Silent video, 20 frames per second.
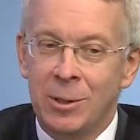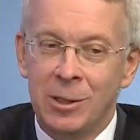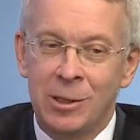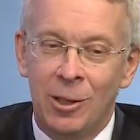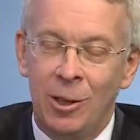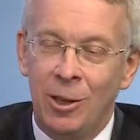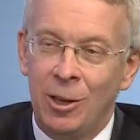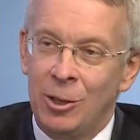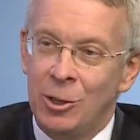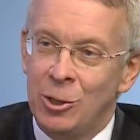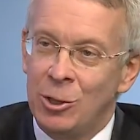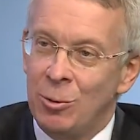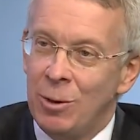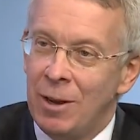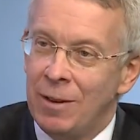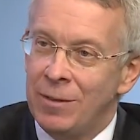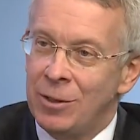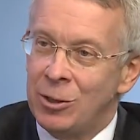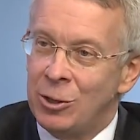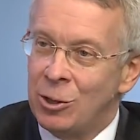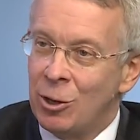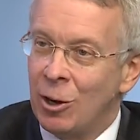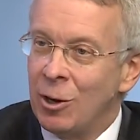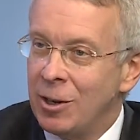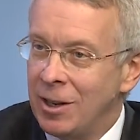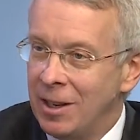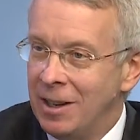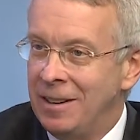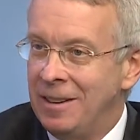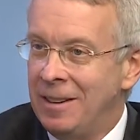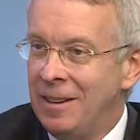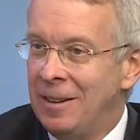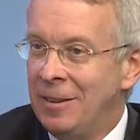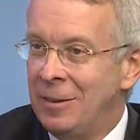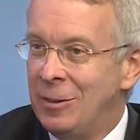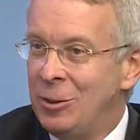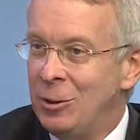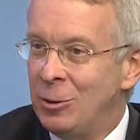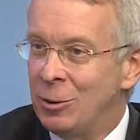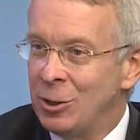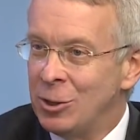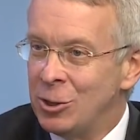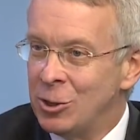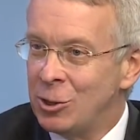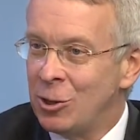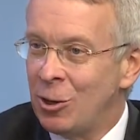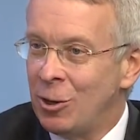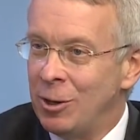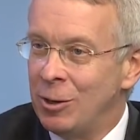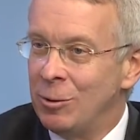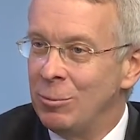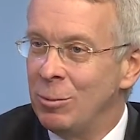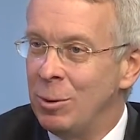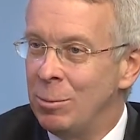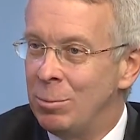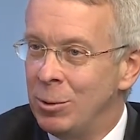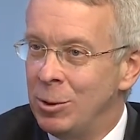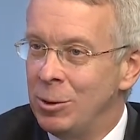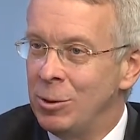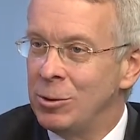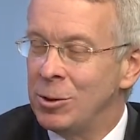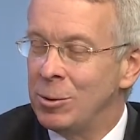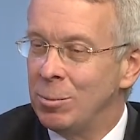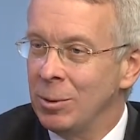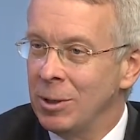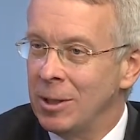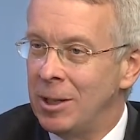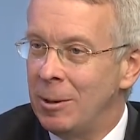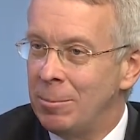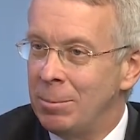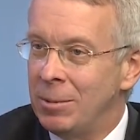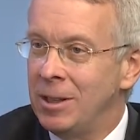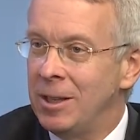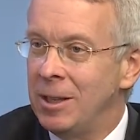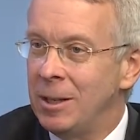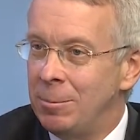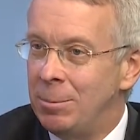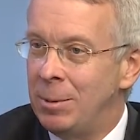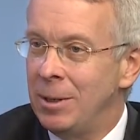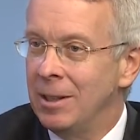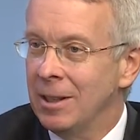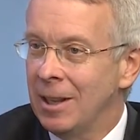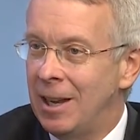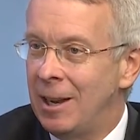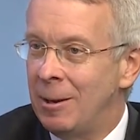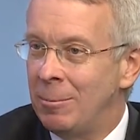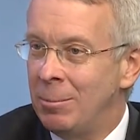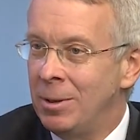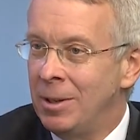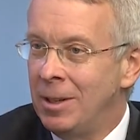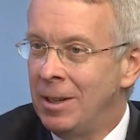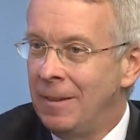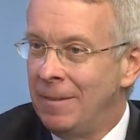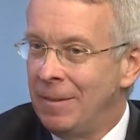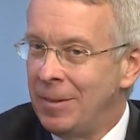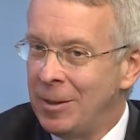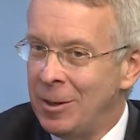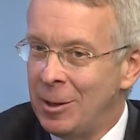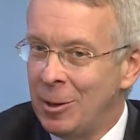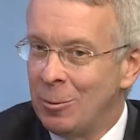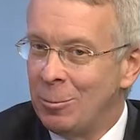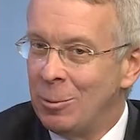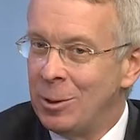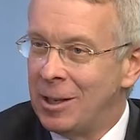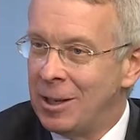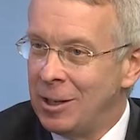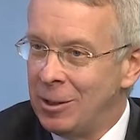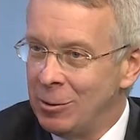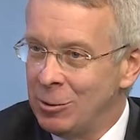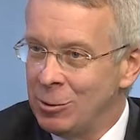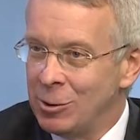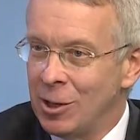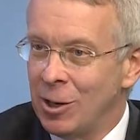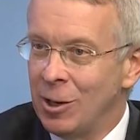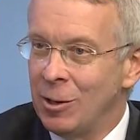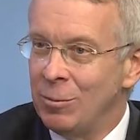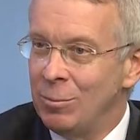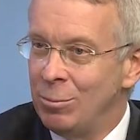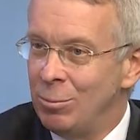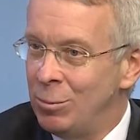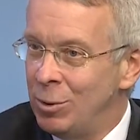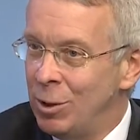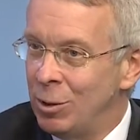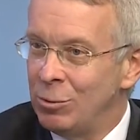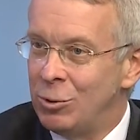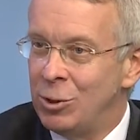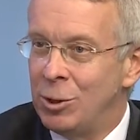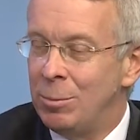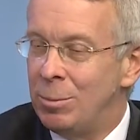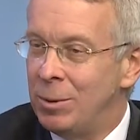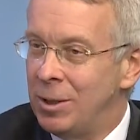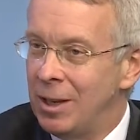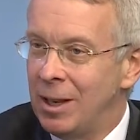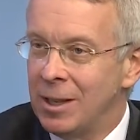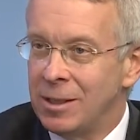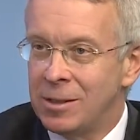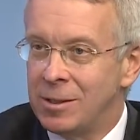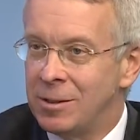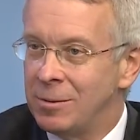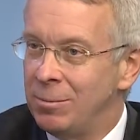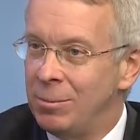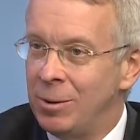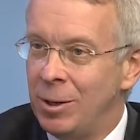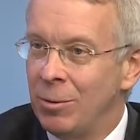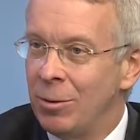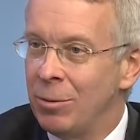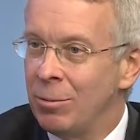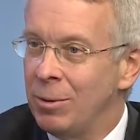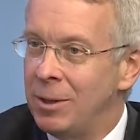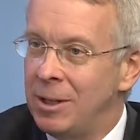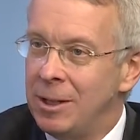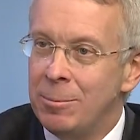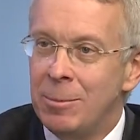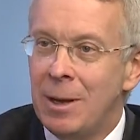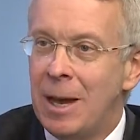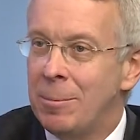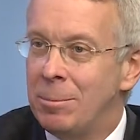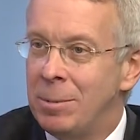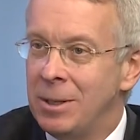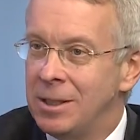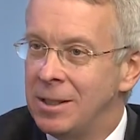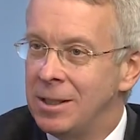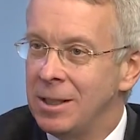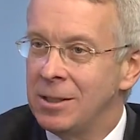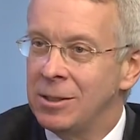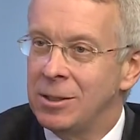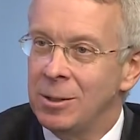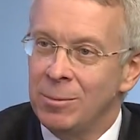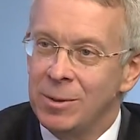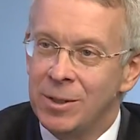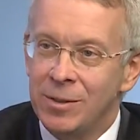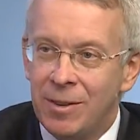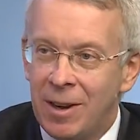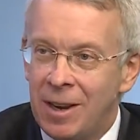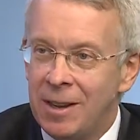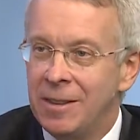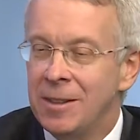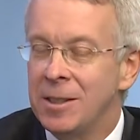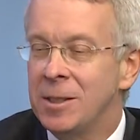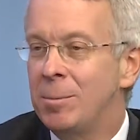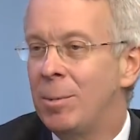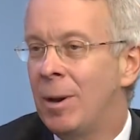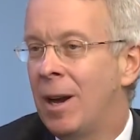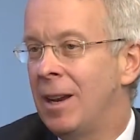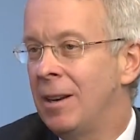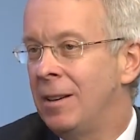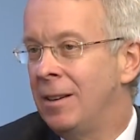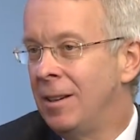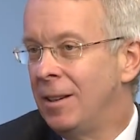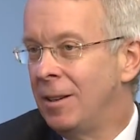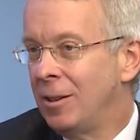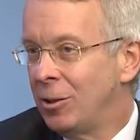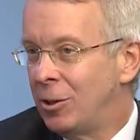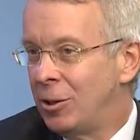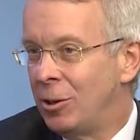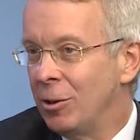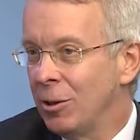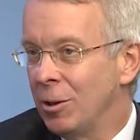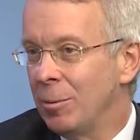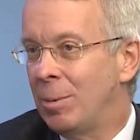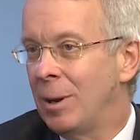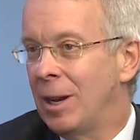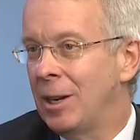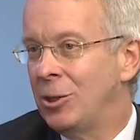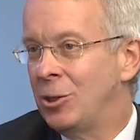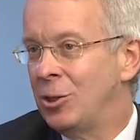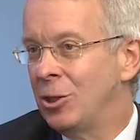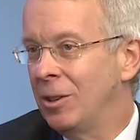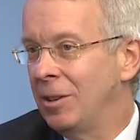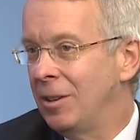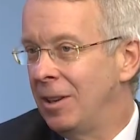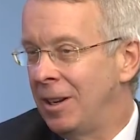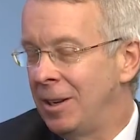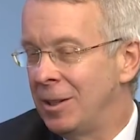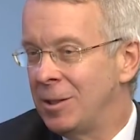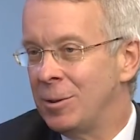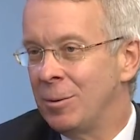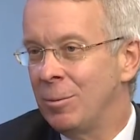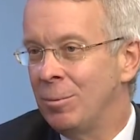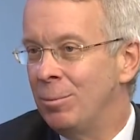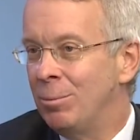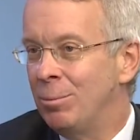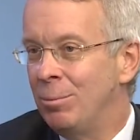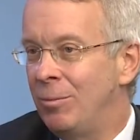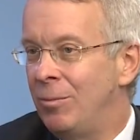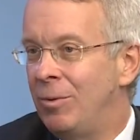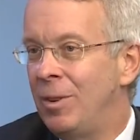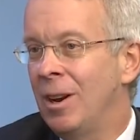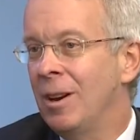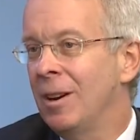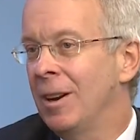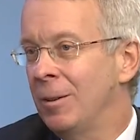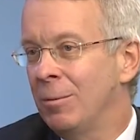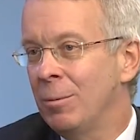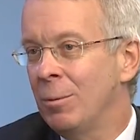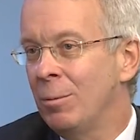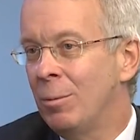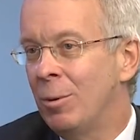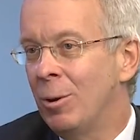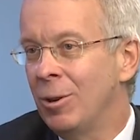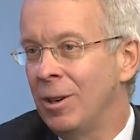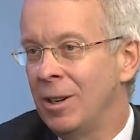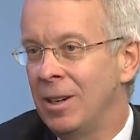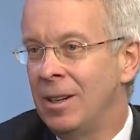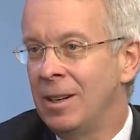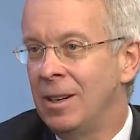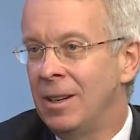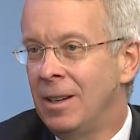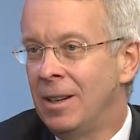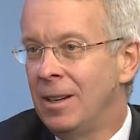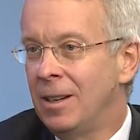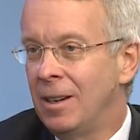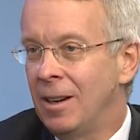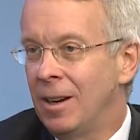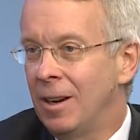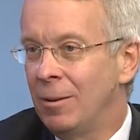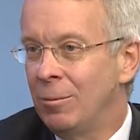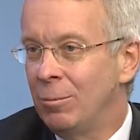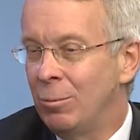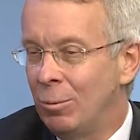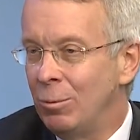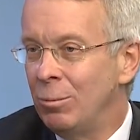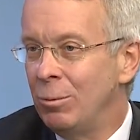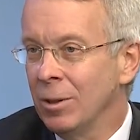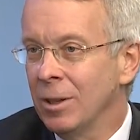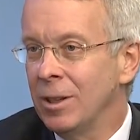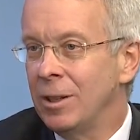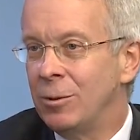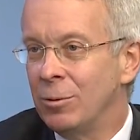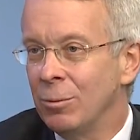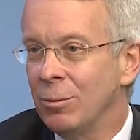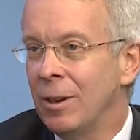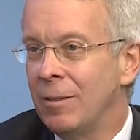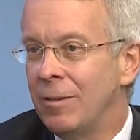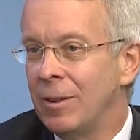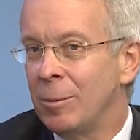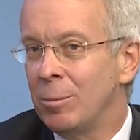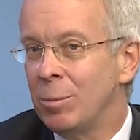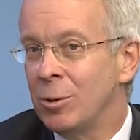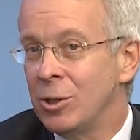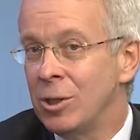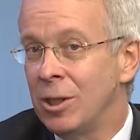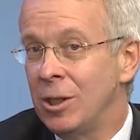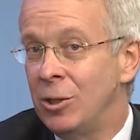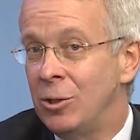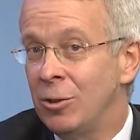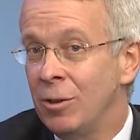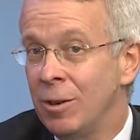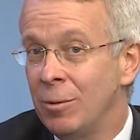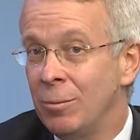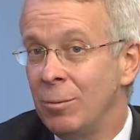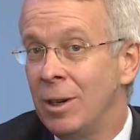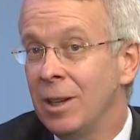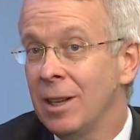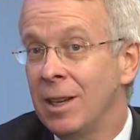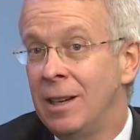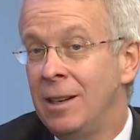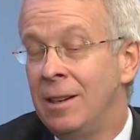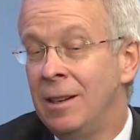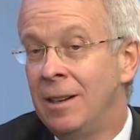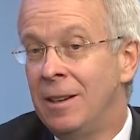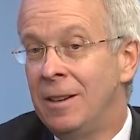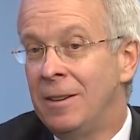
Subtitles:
as long as you have a target, you can start it reproducibly up in the EP lab. You know, we can use our, you know, GPS, you know, 3D mapping systems, find the spot, cure the patient, and it's a very rewarding, really terrific procedure that really